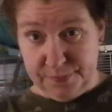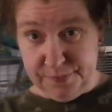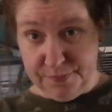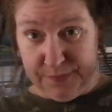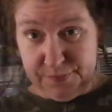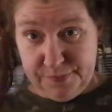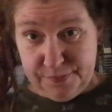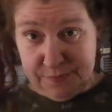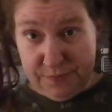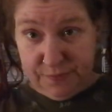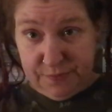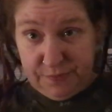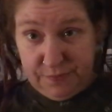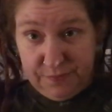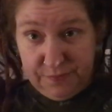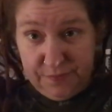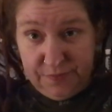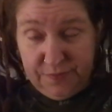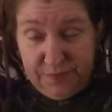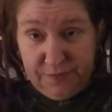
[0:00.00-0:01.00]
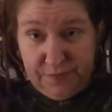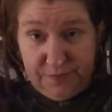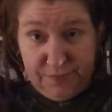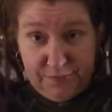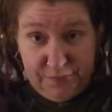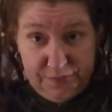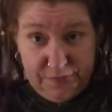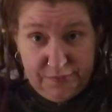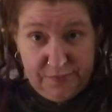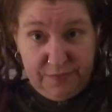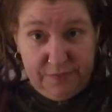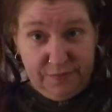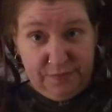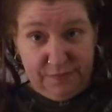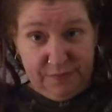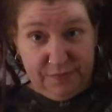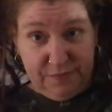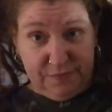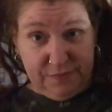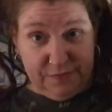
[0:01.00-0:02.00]

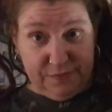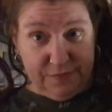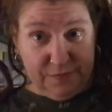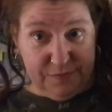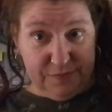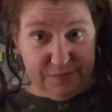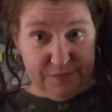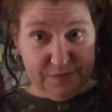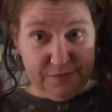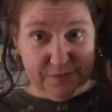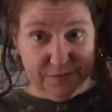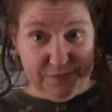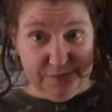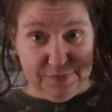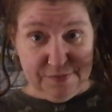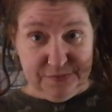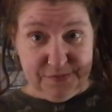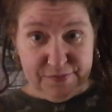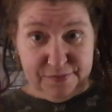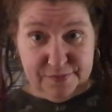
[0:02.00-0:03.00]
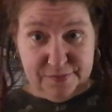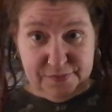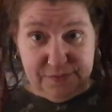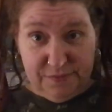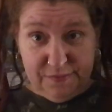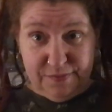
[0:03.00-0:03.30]
Nothing is said.